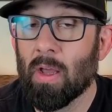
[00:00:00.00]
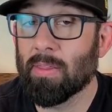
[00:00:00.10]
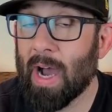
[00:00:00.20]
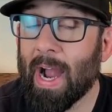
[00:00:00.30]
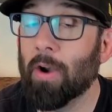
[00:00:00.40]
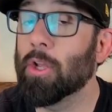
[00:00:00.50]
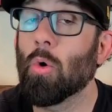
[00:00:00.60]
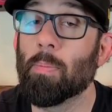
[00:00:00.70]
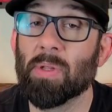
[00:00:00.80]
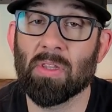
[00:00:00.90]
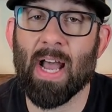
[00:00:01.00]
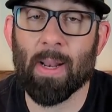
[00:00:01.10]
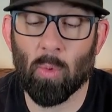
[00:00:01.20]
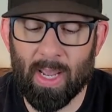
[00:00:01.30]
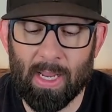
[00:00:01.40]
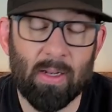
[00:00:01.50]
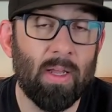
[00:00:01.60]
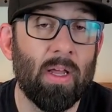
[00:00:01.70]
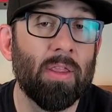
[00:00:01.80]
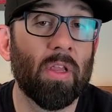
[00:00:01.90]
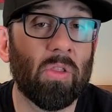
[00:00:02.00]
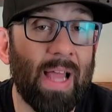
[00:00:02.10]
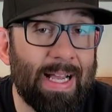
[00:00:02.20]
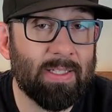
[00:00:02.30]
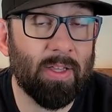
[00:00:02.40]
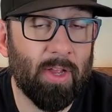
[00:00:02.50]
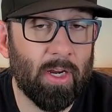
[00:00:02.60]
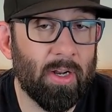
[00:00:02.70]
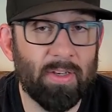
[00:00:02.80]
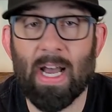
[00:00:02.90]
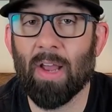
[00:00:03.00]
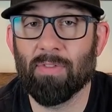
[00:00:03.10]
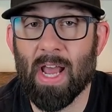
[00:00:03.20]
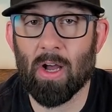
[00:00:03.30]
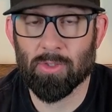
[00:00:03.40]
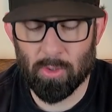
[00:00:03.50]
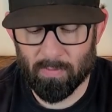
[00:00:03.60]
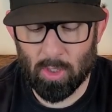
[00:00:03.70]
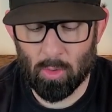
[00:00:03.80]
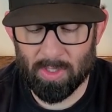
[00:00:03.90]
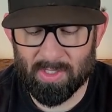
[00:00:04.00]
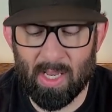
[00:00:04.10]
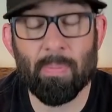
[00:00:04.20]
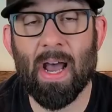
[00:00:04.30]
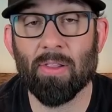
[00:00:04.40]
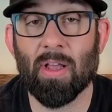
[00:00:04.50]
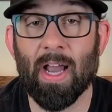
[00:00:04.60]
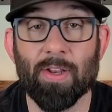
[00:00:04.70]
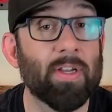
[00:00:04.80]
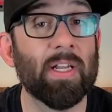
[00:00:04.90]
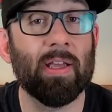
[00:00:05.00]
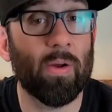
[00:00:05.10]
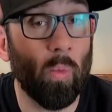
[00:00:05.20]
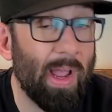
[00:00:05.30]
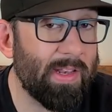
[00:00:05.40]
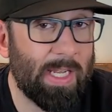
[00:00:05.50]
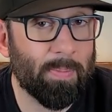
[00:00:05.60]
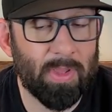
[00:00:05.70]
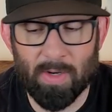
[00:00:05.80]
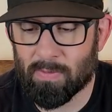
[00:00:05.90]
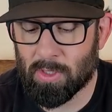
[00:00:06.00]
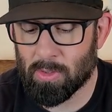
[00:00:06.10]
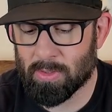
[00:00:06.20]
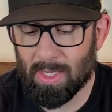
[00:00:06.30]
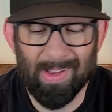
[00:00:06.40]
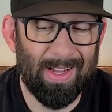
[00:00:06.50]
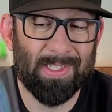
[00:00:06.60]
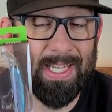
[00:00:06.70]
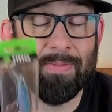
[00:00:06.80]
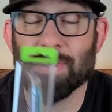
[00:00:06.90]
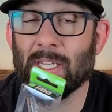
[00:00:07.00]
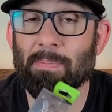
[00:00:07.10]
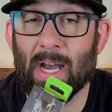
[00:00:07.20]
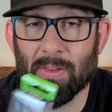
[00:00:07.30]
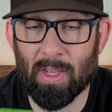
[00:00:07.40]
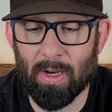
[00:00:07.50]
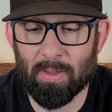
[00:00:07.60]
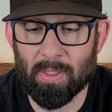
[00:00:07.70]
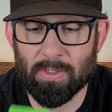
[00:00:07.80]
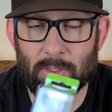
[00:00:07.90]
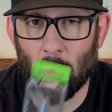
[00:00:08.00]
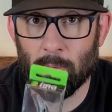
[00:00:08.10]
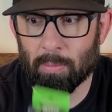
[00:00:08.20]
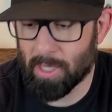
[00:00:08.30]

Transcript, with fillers: the higher you go up in line weight, the less they're going to dive down. So if you go to a 10-pound line, you're going to get it way deeper than if you use a 17-pound line on this. So remember